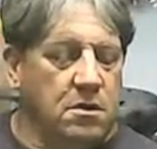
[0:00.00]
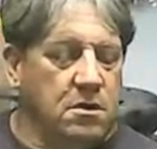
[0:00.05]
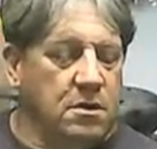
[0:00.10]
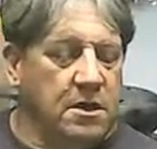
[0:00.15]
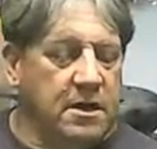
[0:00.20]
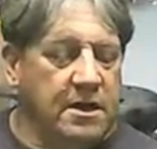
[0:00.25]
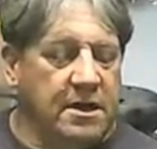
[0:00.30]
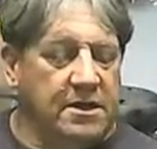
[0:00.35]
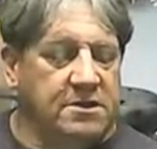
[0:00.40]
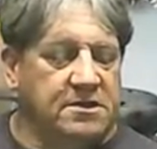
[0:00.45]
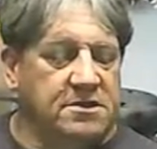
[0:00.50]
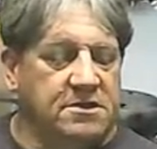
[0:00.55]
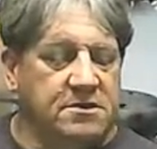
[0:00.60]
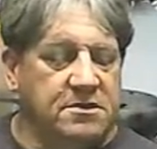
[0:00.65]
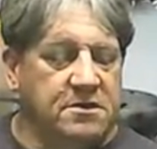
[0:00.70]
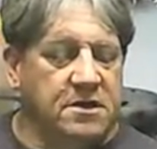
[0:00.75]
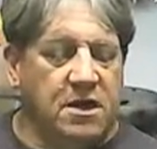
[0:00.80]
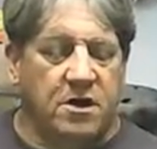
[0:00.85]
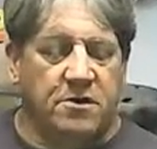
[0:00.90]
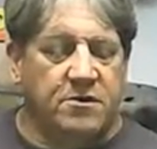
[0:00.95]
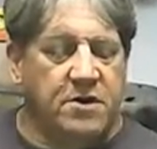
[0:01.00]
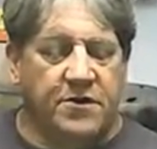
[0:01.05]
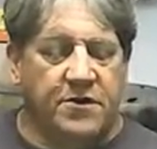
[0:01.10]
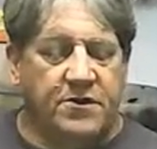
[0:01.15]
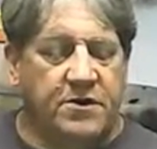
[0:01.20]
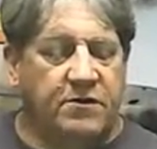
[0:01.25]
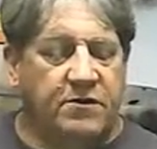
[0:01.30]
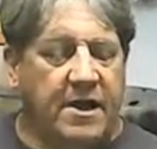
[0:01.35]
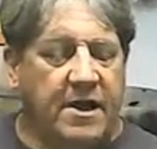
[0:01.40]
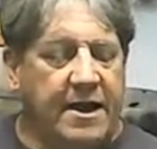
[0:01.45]
it's, you know,
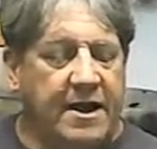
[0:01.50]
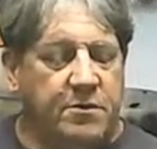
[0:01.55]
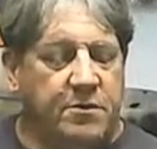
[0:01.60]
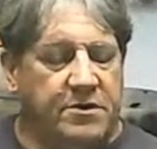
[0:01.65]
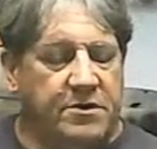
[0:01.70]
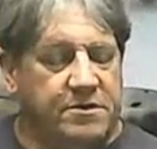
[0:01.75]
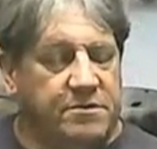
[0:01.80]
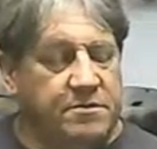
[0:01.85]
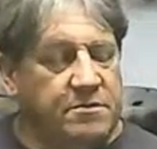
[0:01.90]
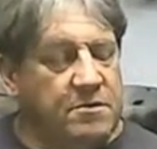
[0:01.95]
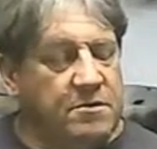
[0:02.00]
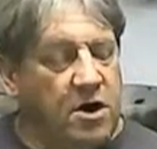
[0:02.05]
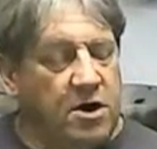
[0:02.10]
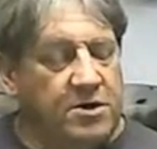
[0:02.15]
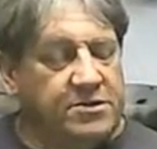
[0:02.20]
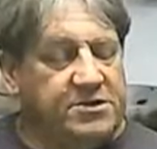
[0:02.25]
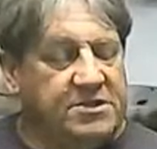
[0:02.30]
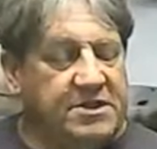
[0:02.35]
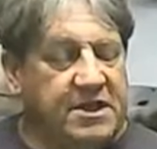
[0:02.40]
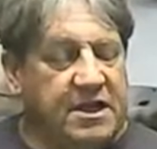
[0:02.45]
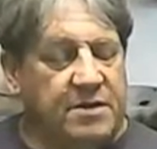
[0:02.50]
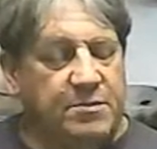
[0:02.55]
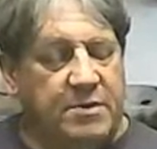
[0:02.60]
nothing related with RC,